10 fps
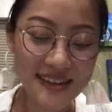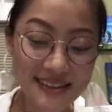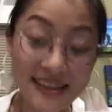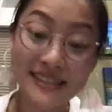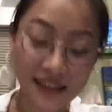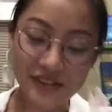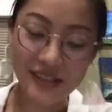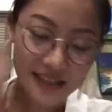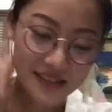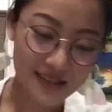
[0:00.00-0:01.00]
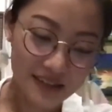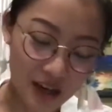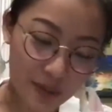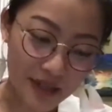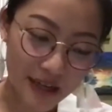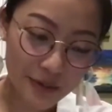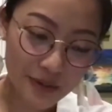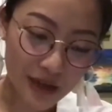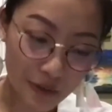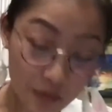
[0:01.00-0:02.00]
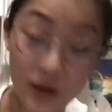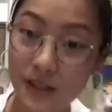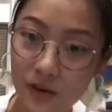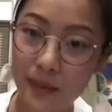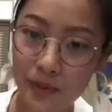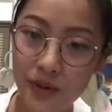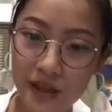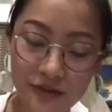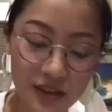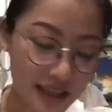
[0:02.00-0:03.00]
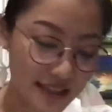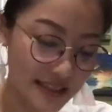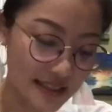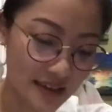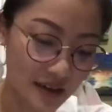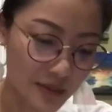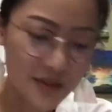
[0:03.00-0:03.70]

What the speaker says: that's definitely a topic I would want to grapple with if elected. Even